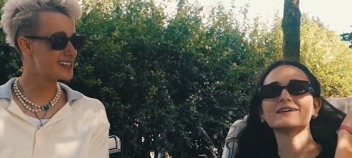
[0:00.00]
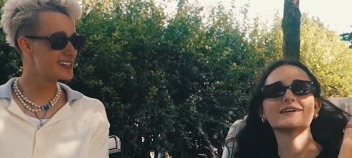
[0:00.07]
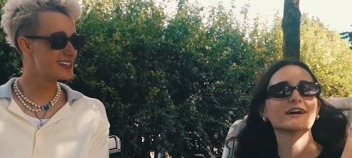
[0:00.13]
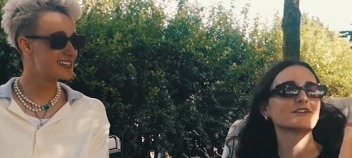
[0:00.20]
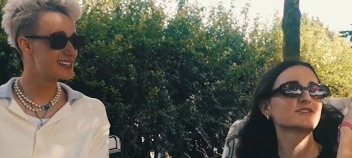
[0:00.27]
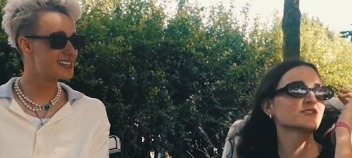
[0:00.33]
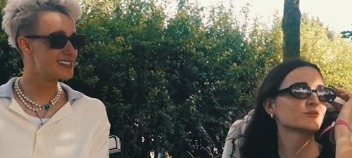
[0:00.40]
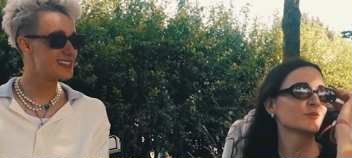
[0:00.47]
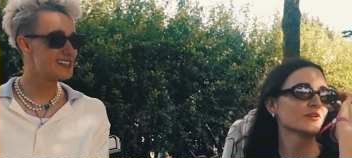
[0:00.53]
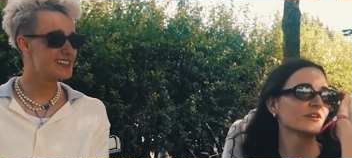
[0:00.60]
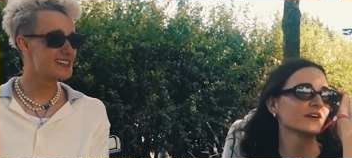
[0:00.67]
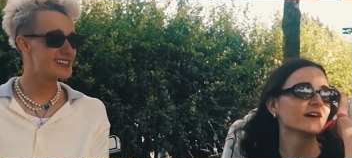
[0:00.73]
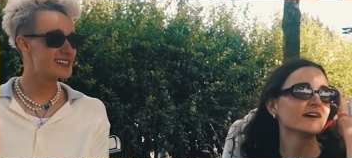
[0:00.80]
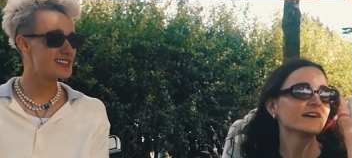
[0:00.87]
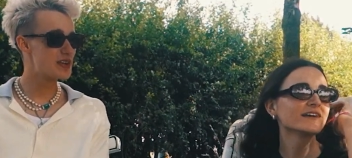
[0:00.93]
Speaker 1: I just want
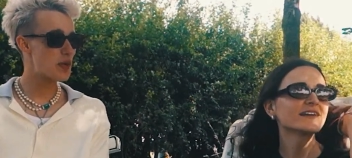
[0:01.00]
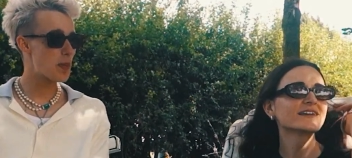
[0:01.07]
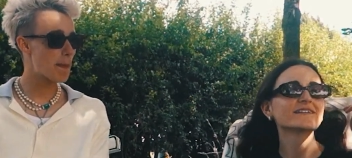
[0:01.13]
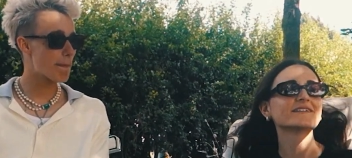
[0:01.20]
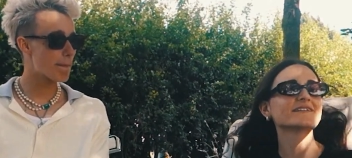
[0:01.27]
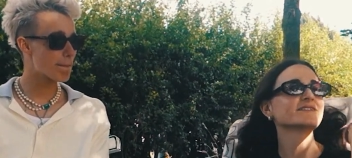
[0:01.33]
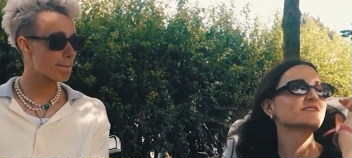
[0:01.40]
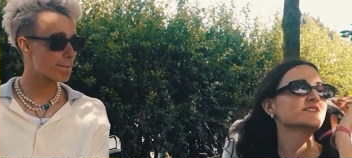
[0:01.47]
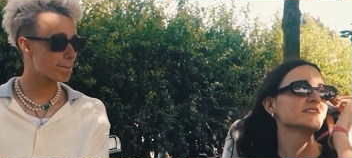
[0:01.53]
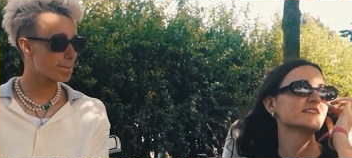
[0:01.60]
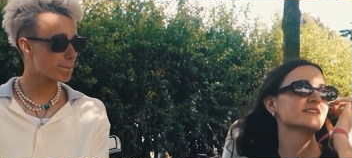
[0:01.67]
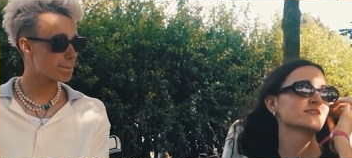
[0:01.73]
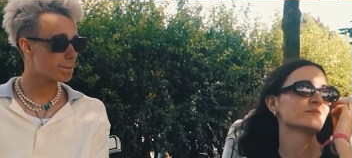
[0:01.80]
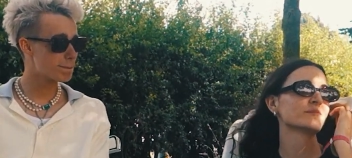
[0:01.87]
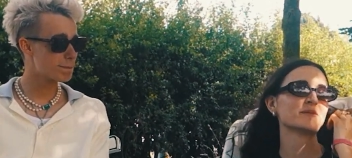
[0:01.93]
to see
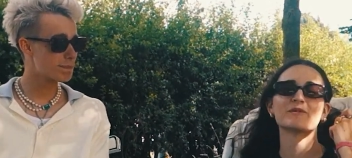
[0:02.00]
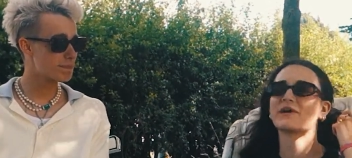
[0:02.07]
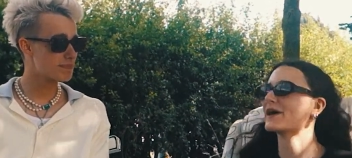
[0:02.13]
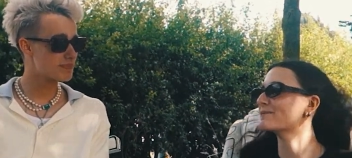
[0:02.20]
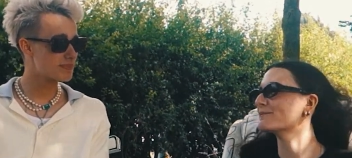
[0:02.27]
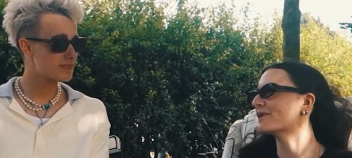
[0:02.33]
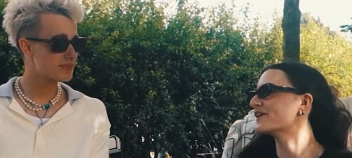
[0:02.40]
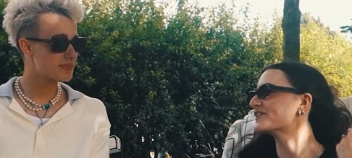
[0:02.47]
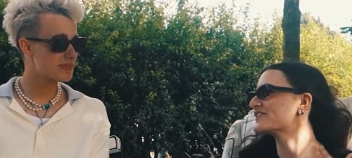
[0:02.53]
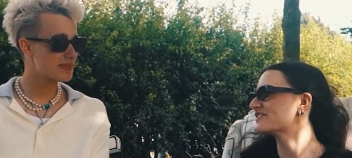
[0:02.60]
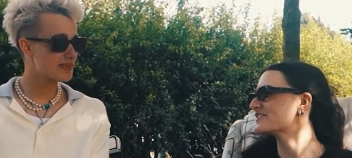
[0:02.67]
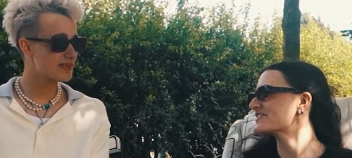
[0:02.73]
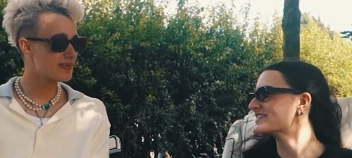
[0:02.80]
some people get burned at the